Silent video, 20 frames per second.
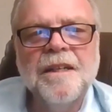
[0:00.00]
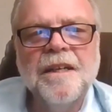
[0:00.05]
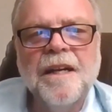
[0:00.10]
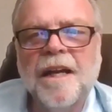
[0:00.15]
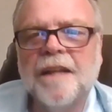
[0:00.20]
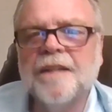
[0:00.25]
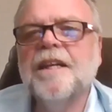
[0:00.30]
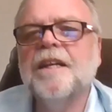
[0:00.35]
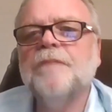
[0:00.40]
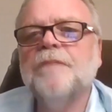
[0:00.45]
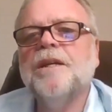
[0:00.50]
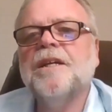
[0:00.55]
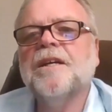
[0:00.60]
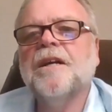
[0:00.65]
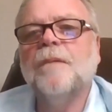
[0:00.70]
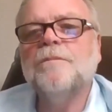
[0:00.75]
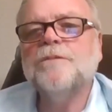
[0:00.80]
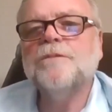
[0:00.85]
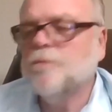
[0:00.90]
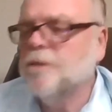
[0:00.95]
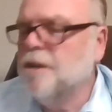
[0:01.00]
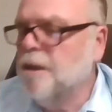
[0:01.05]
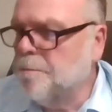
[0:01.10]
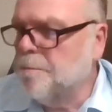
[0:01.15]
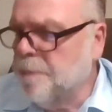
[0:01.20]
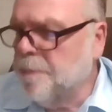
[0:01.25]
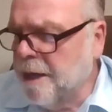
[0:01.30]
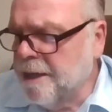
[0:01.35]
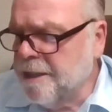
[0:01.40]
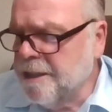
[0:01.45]
and then becomes a real
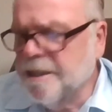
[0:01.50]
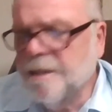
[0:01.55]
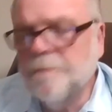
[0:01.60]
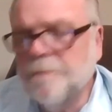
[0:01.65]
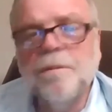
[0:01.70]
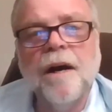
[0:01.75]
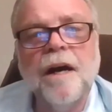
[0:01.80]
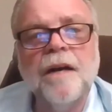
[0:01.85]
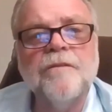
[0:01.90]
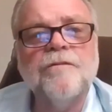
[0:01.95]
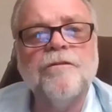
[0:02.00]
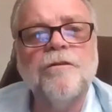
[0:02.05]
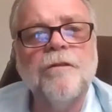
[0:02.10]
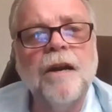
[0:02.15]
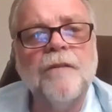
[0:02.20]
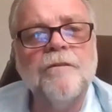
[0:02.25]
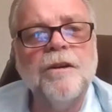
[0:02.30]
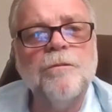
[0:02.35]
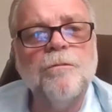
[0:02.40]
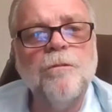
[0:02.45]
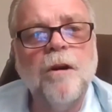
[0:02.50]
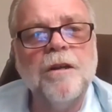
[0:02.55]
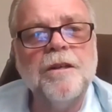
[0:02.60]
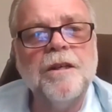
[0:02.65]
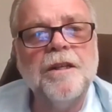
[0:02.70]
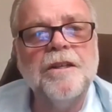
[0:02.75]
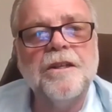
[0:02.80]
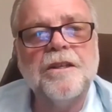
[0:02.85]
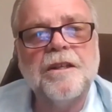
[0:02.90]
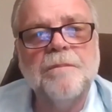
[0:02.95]
pain in the butt for everyone
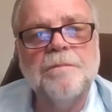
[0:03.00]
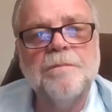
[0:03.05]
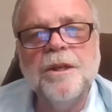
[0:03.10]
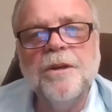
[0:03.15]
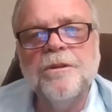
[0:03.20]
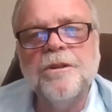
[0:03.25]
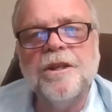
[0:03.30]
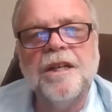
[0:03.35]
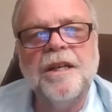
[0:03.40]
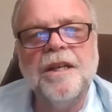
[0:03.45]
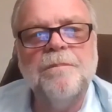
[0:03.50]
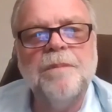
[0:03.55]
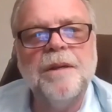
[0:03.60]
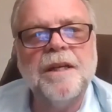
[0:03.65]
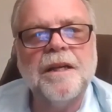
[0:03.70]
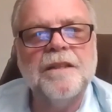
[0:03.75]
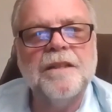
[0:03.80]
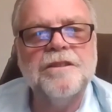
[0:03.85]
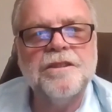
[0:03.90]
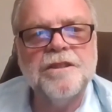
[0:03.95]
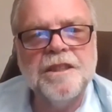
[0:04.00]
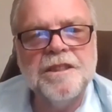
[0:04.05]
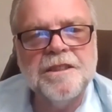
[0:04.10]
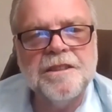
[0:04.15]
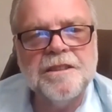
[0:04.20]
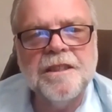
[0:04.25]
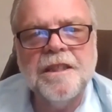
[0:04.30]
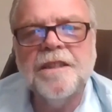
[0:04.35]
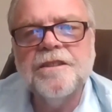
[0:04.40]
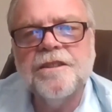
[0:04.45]
in the community because she
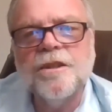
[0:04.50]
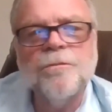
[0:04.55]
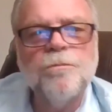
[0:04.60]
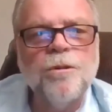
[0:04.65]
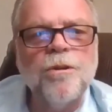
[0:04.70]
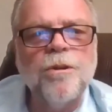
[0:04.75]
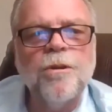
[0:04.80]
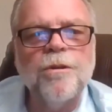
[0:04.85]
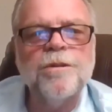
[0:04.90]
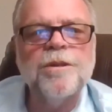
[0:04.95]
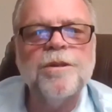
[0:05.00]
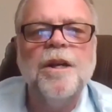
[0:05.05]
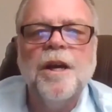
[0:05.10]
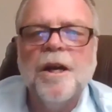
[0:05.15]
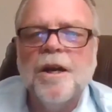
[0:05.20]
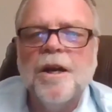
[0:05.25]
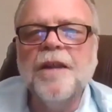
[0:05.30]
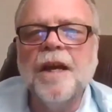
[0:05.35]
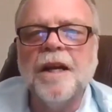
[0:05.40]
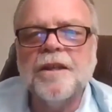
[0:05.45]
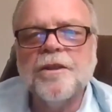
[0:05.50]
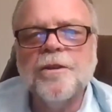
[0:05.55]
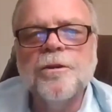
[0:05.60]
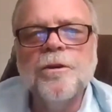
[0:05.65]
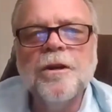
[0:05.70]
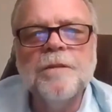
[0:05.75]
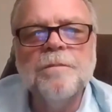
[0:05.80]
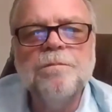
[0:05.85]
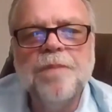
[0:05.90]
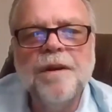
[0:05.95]
sees a world that
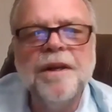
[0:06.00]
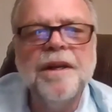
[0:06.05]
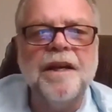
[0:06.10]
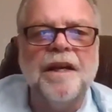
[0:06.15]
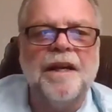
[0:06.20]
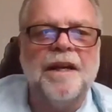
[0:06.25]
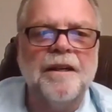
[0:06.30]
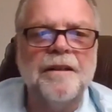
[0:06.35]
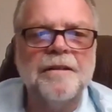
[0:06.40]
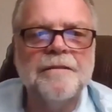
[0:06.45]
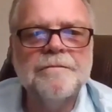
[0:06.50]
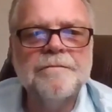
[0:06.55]
could be,